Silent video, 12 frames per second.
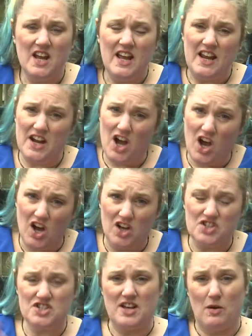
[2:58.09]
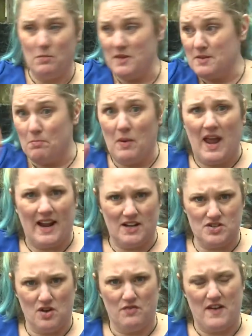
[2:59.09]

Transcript: In a hutch, that will be the blanked off